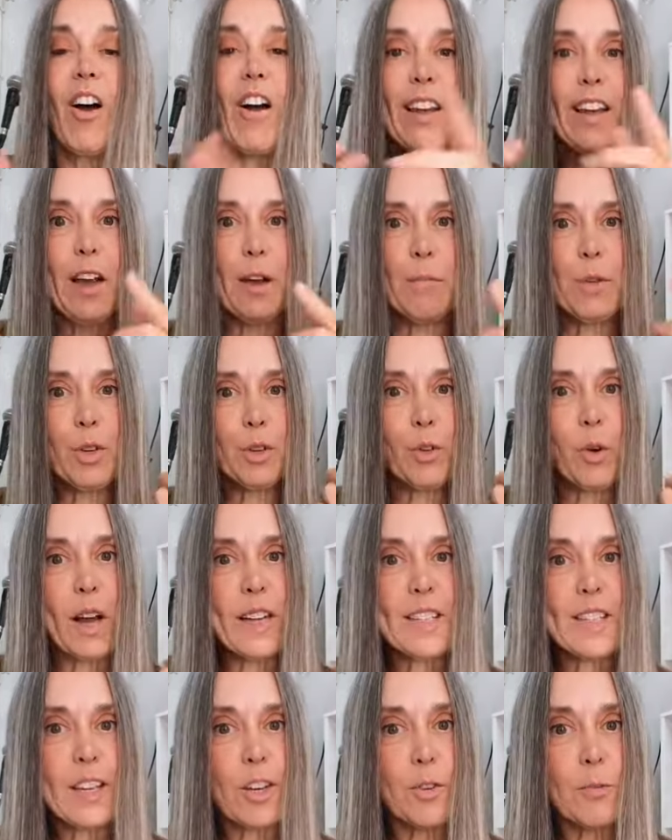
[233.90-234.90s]
I am who I
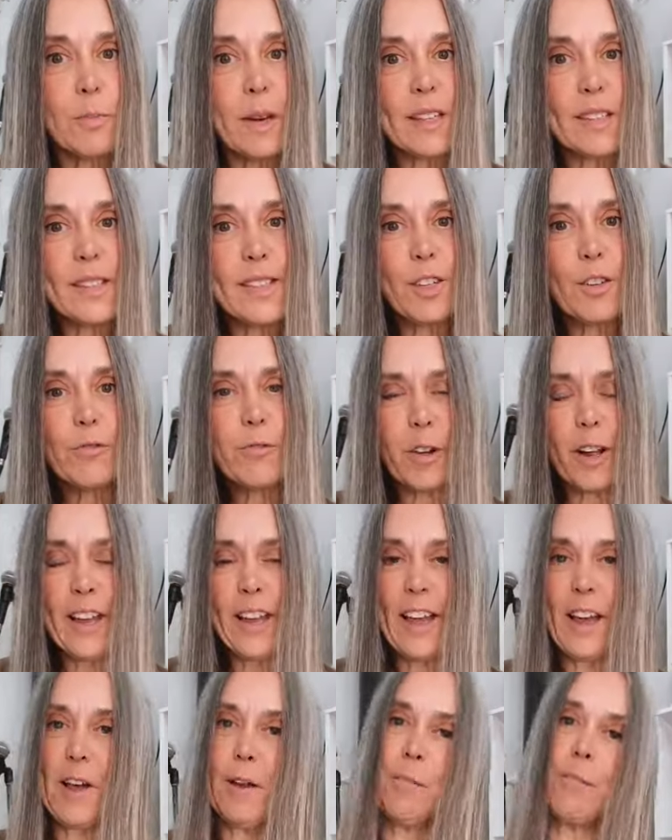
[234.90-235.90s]
tell myself I
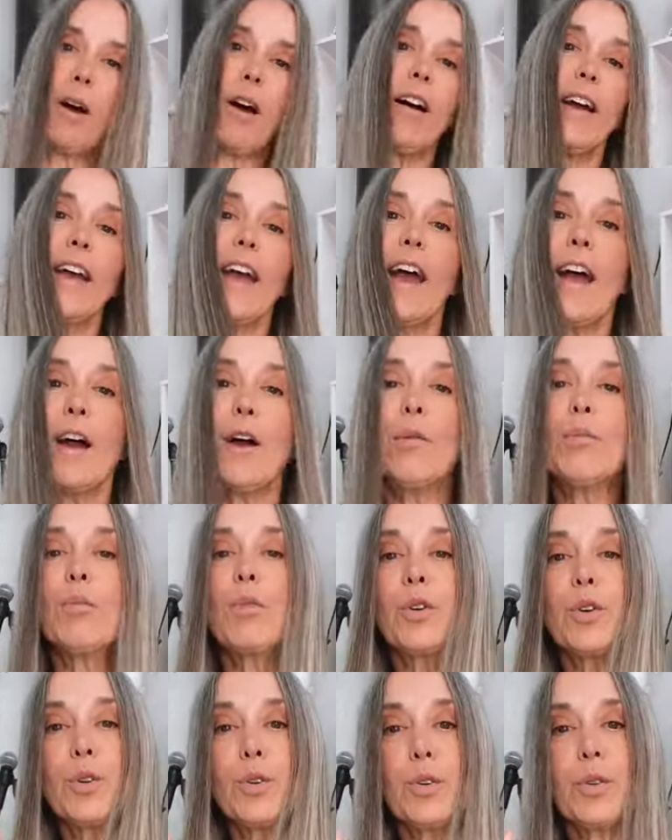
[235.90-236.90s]
am. I
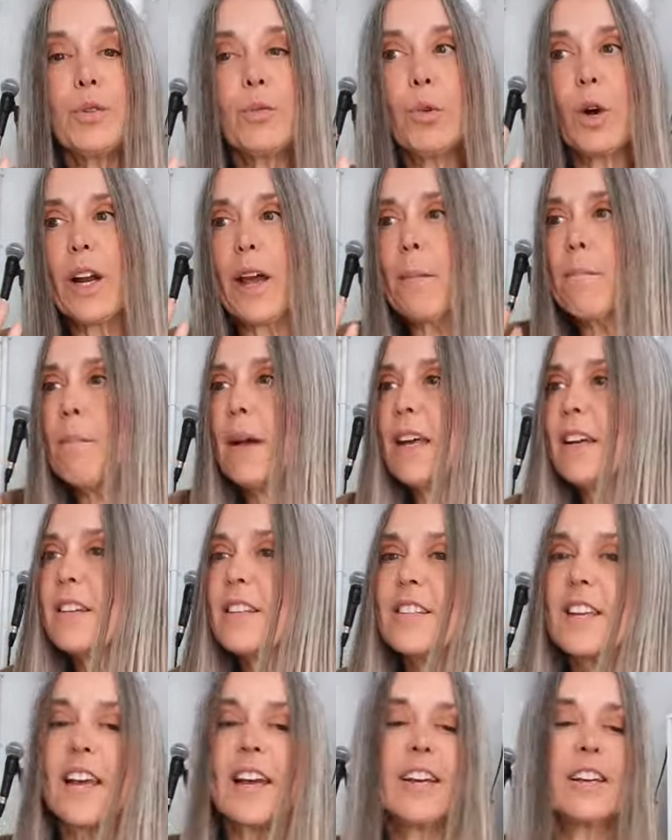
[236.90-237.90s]
am what I
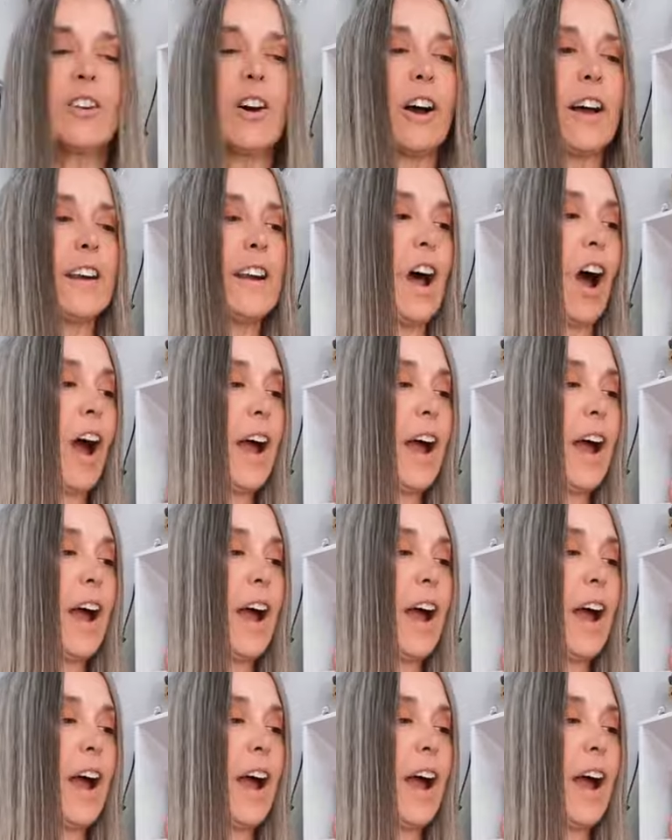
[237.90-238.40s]
meditate on.